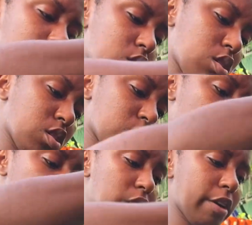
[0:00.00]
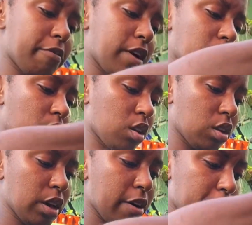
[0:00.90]
because my mother and father
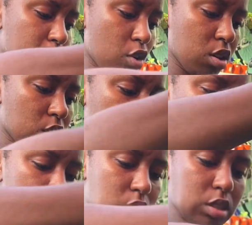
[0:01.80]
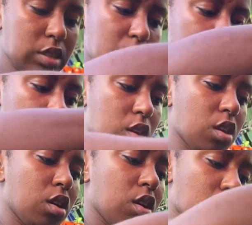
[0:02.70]
couldn't afford to send me
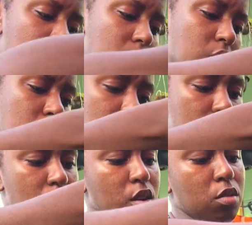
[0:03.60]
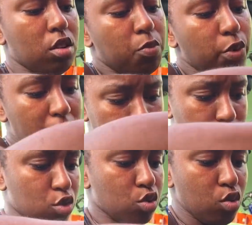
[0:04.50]
any
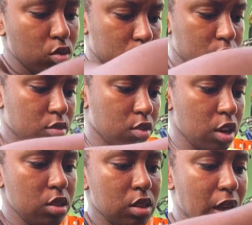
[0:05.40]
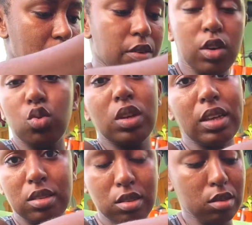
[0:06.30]
private school, right? I never do
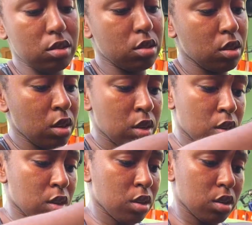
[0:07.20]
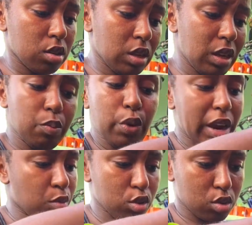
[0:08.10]
lessons in
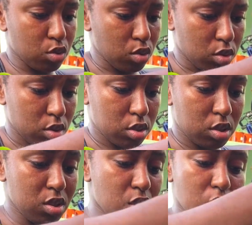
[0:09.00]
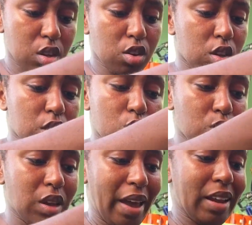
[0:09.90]
primary school. See, you all know who
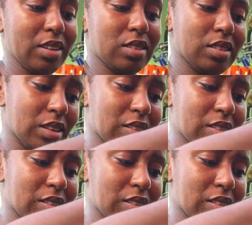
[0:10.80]
getting lessons in